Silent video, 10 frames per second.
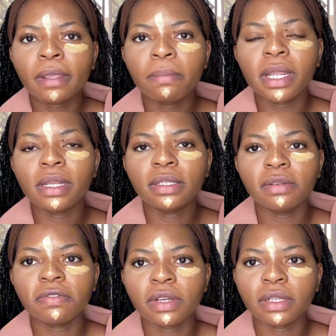be in a
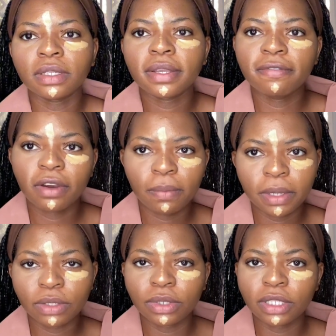different
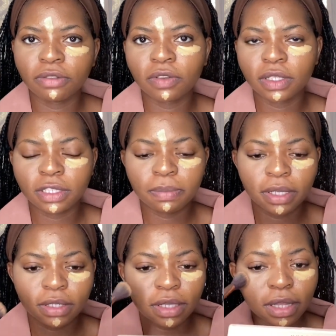environment or different
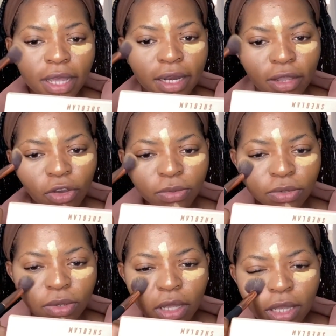space, and that helps.
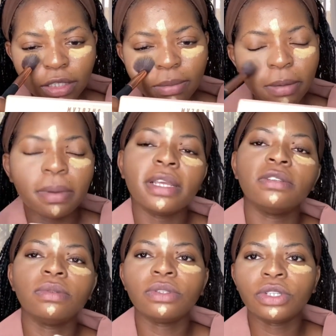So same
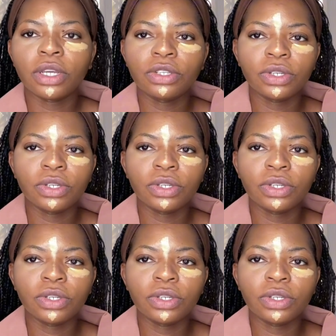applies with church.